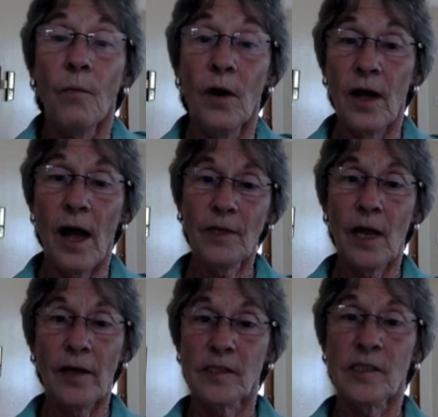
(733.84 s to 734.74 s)
Well,
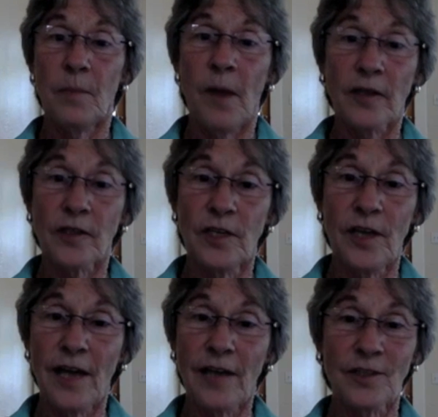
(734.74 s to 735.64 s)
I would like to see
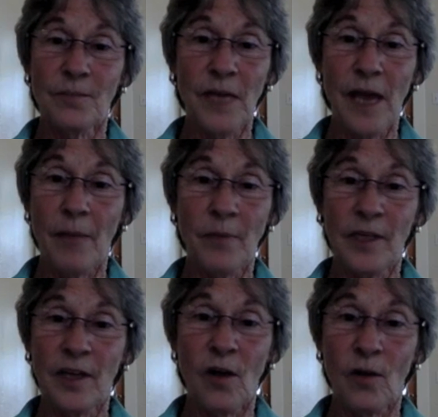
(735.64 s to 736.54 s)
passion in action be
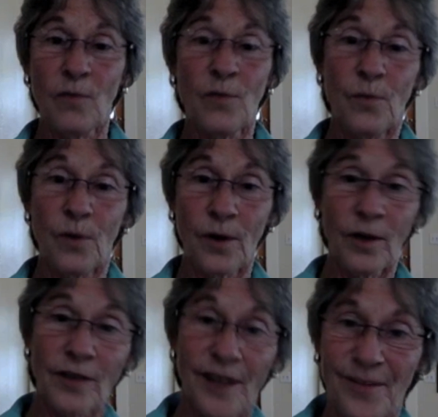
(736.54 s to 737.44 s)
happening all over the
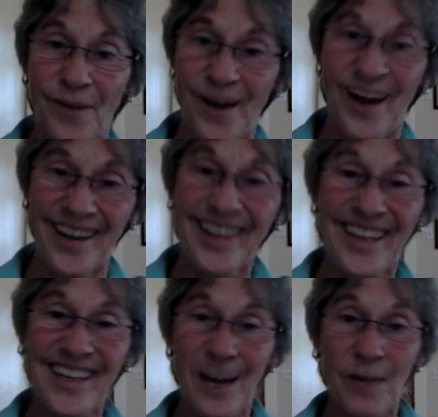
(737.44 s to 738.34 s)
world. I
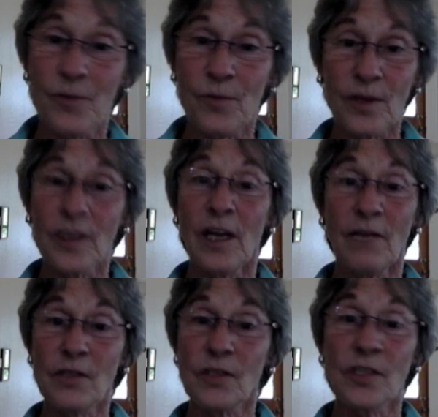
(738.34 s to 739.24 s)
think I would really
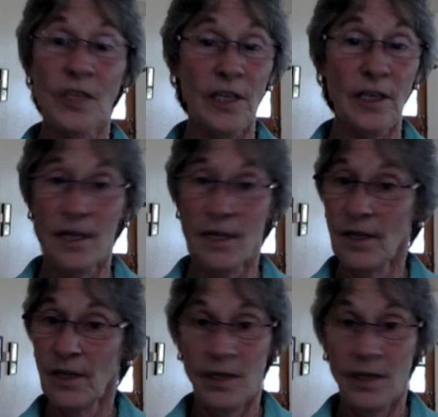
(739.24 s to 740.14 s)
love to see,
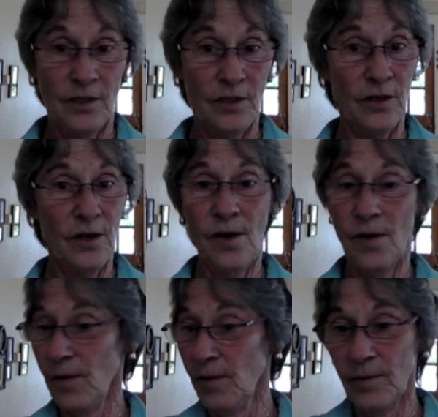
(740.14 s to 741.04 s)

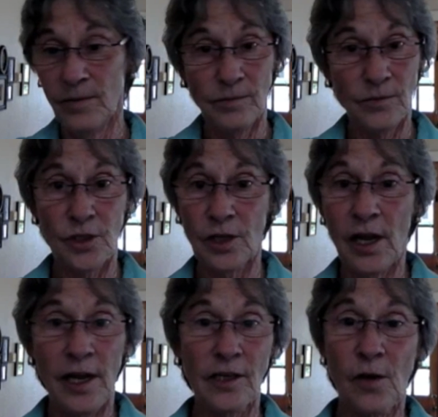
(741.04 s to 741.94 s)

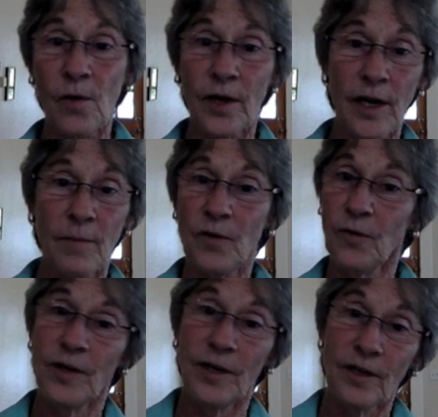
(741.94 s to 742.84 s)
Chile going,
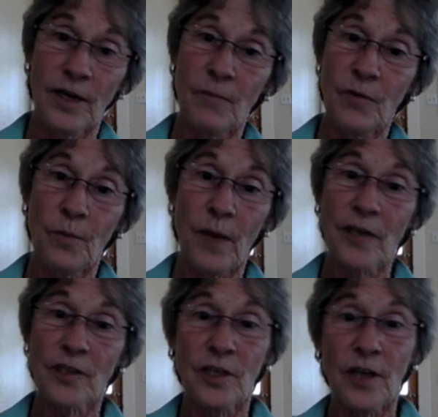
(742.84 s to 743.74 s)
come do
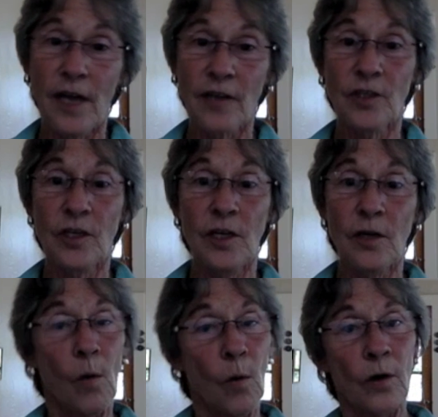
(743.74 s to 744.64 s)
passion in action
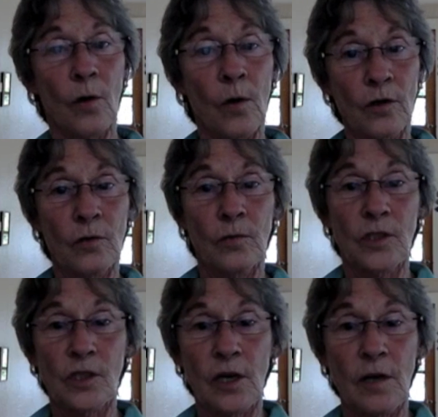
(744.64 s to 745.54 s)
here, or
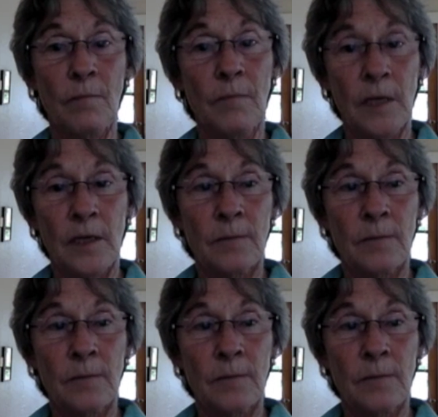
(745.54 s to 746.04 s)
doing some